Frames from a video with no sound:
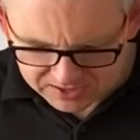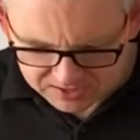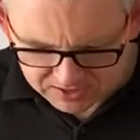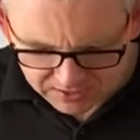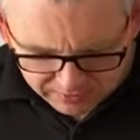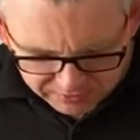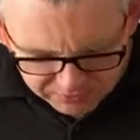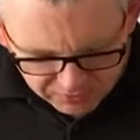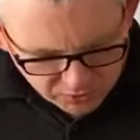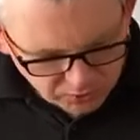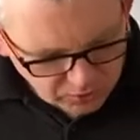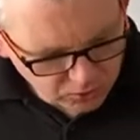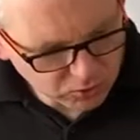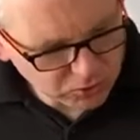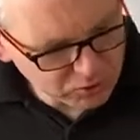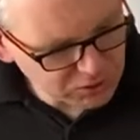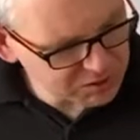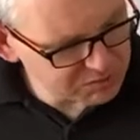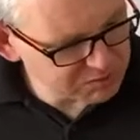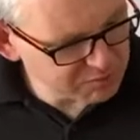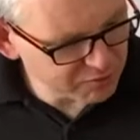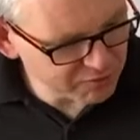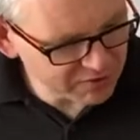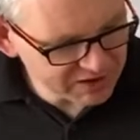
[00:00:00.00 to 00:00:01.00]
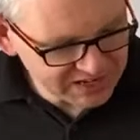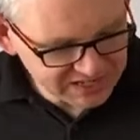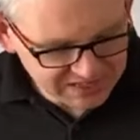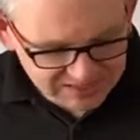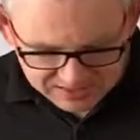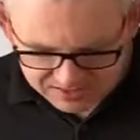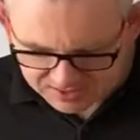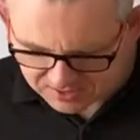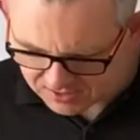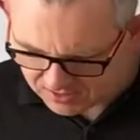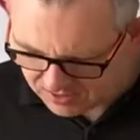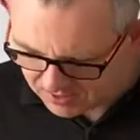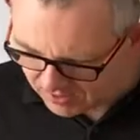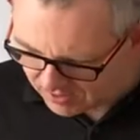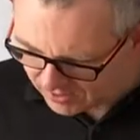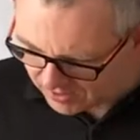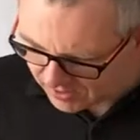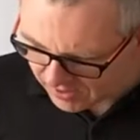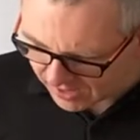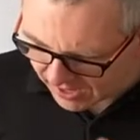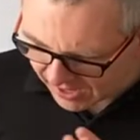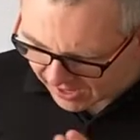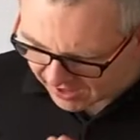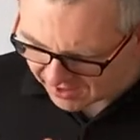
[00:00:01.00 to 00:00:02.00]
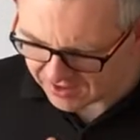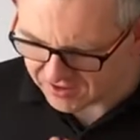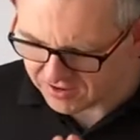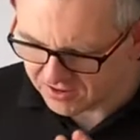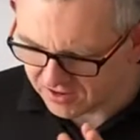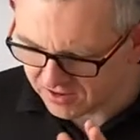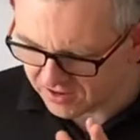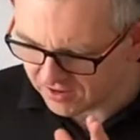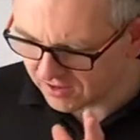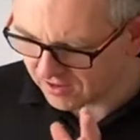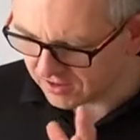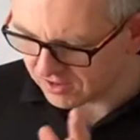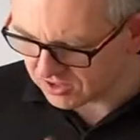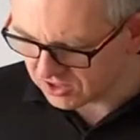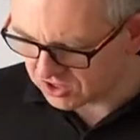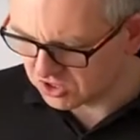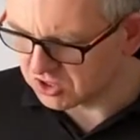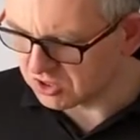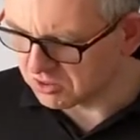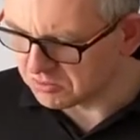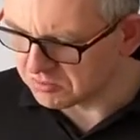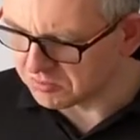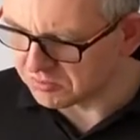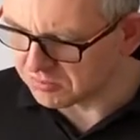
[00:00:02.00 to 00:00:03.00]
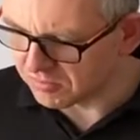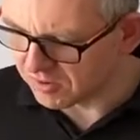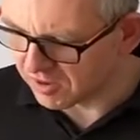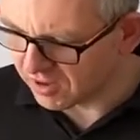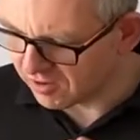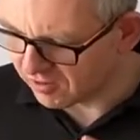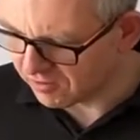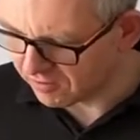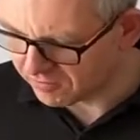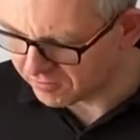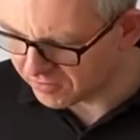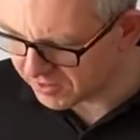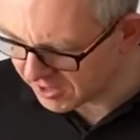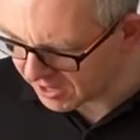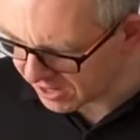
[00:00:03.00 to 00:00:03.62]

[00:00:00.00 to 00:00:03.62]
So I've done all the Marines and some of the